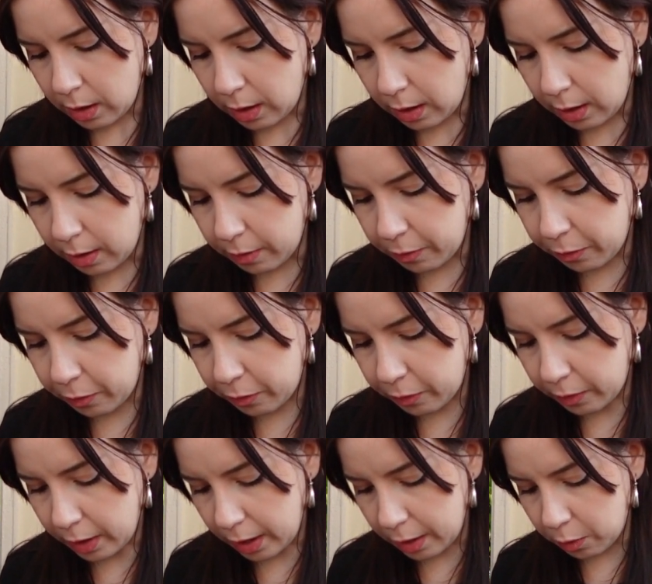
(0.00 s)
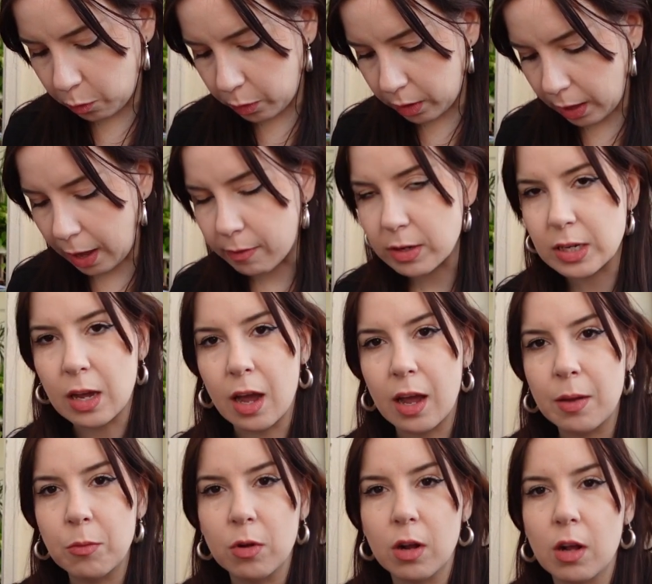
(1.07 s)
if I will have a
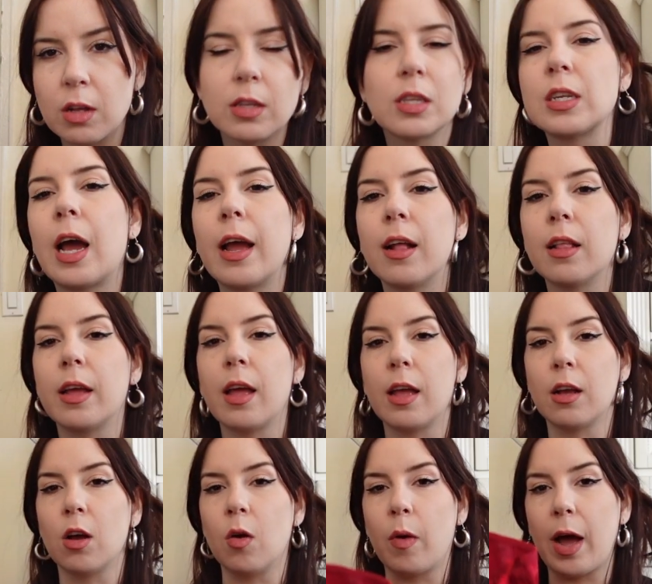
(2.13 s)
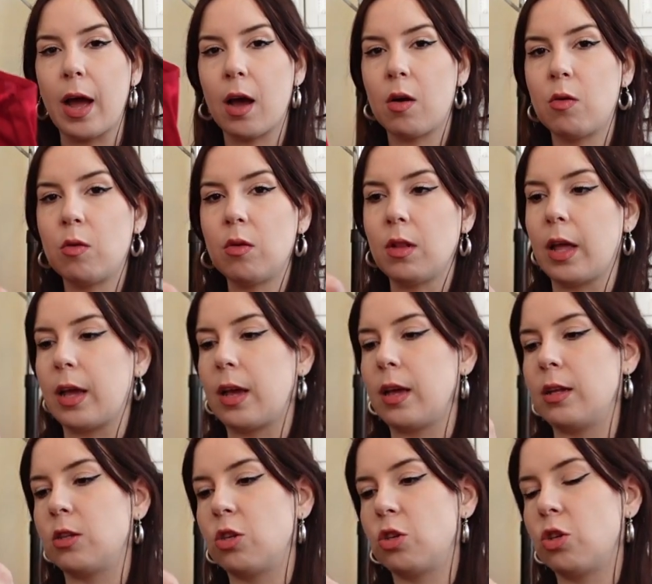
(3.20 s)
time where I'll style it and go out. Like,
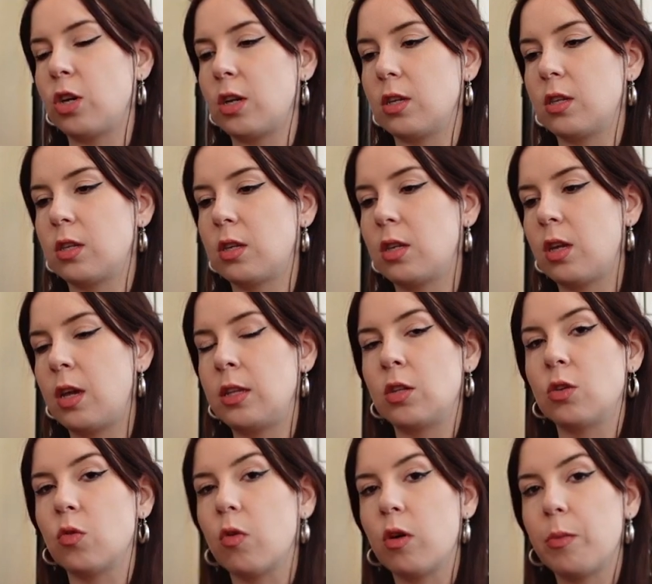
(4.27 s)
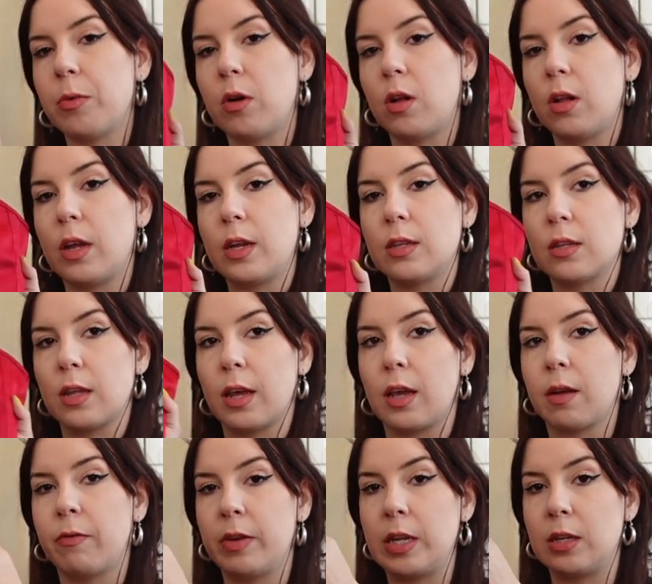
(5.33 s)
it's adorable. It is like
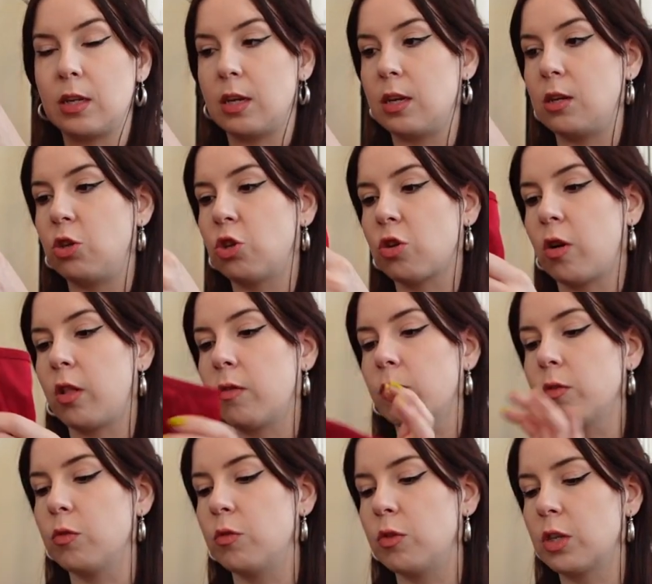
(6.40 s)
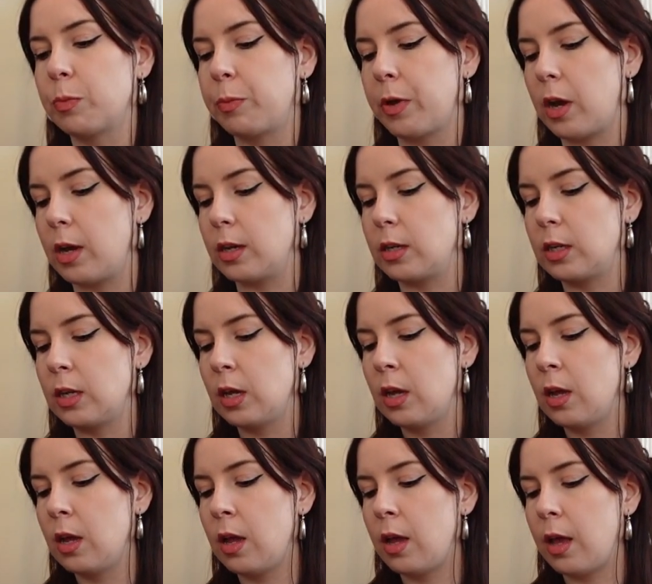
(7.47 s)
vintage Charlotte Russe, but
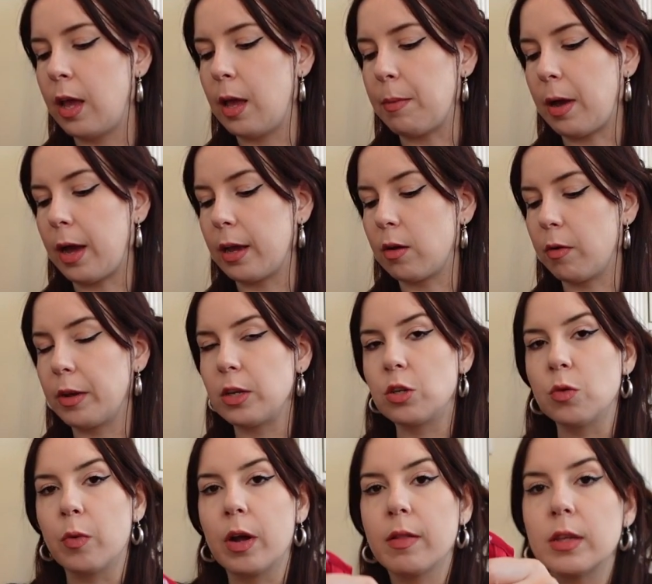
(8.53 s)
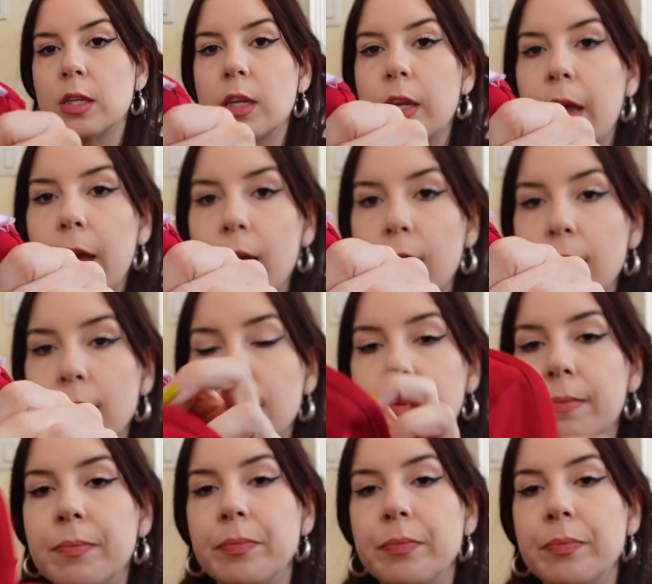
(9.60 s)
am I going to wear this again?